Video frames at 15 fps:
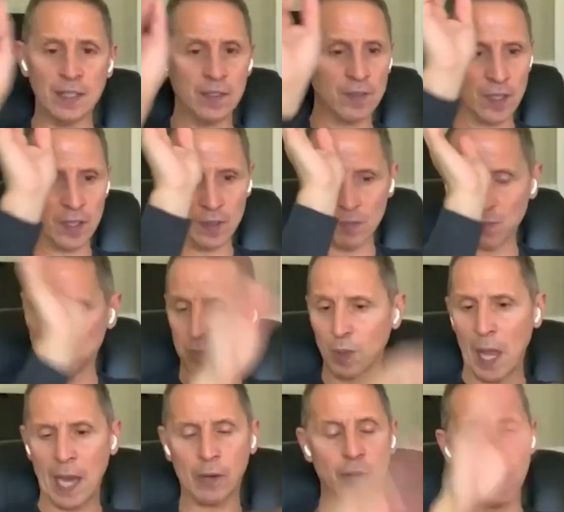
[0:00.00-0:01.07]
and, and
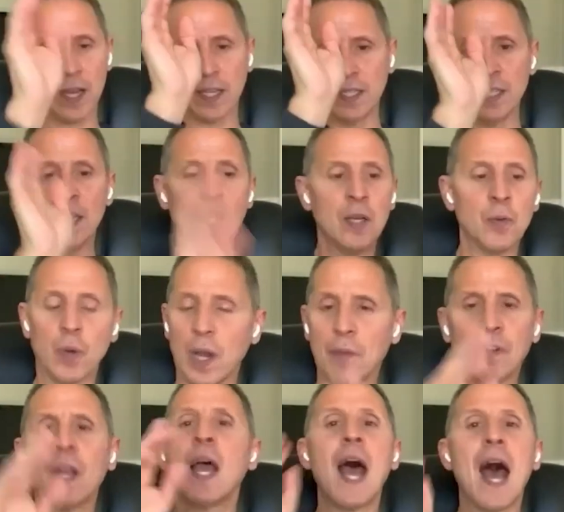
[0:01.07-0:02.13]
BlackRock and
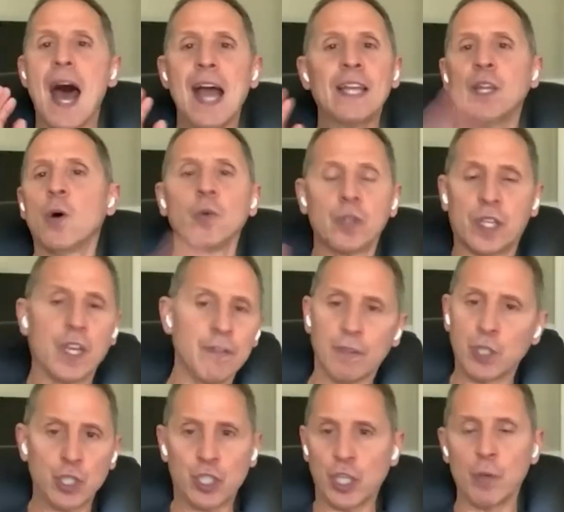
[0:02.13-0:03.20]
whatever. I don't give
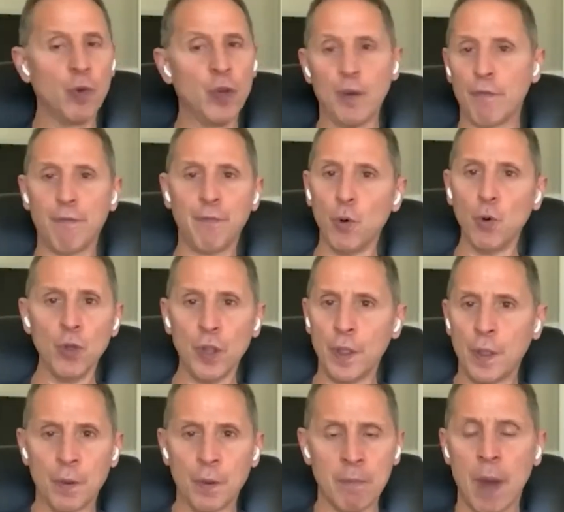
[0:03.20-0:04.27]
a shit when a fool
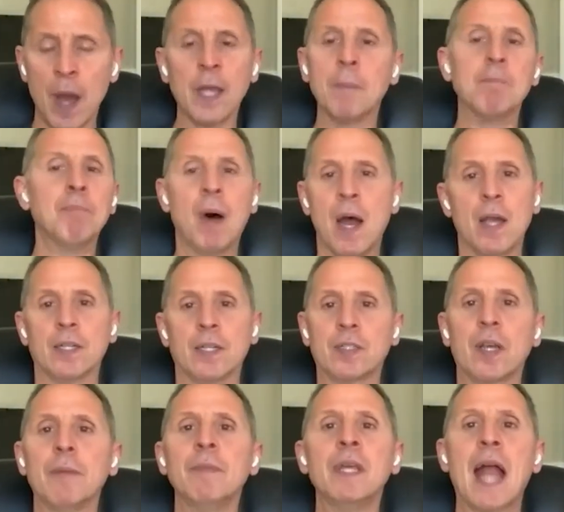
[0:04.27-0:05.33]
and their money part.
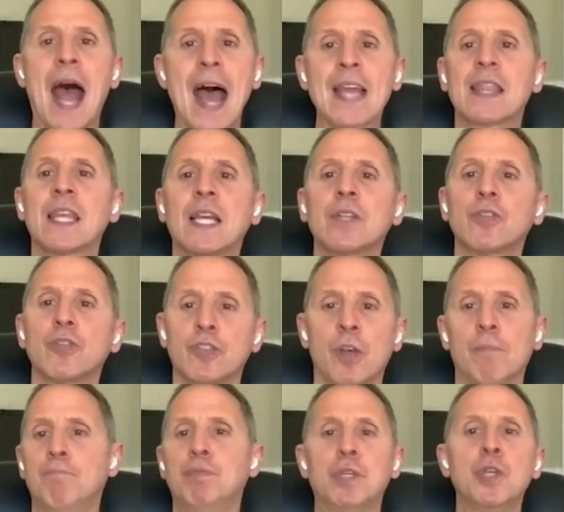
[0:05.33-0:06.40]
I mean, I think there's
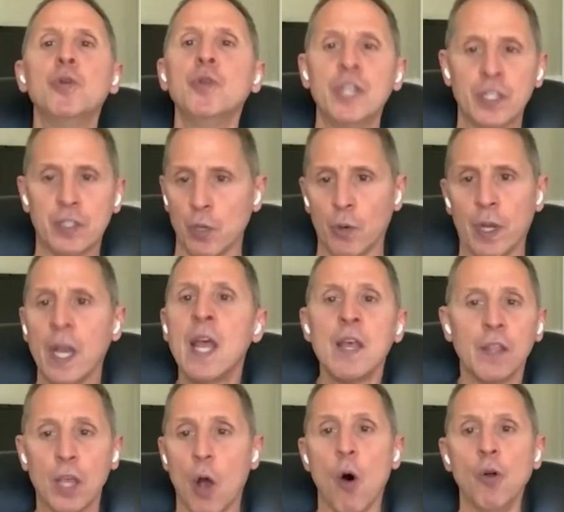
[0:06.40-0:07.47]
a beauty to it.
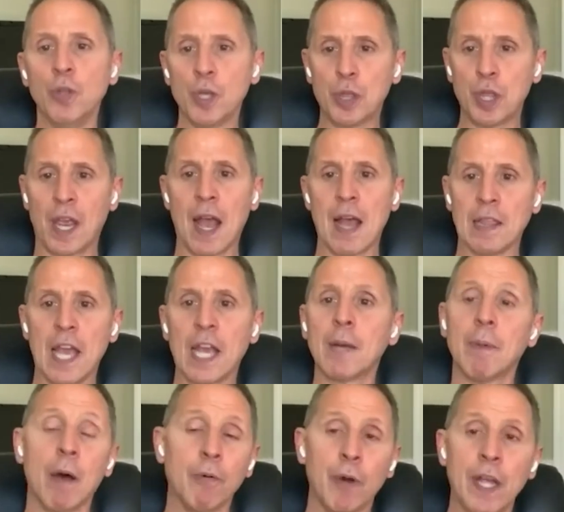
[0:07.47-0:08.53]
The only thing I like
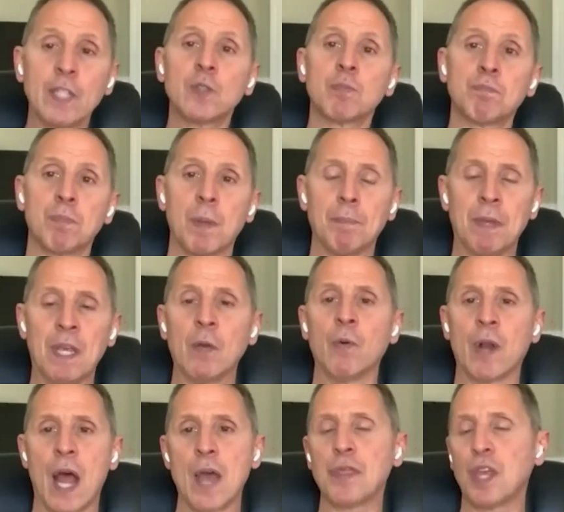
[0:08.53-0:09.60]
about rates being
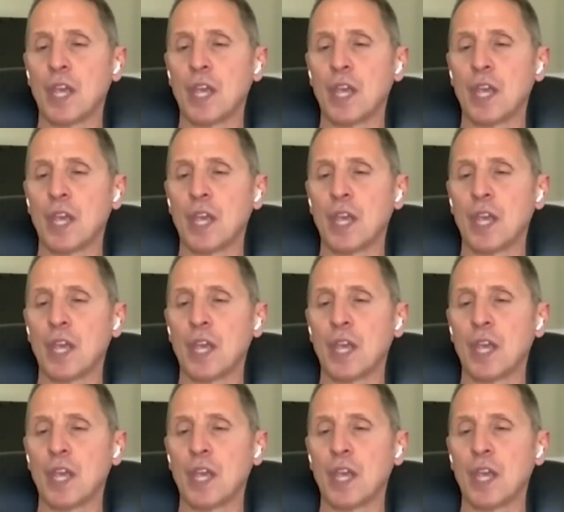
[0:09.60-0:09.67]
what I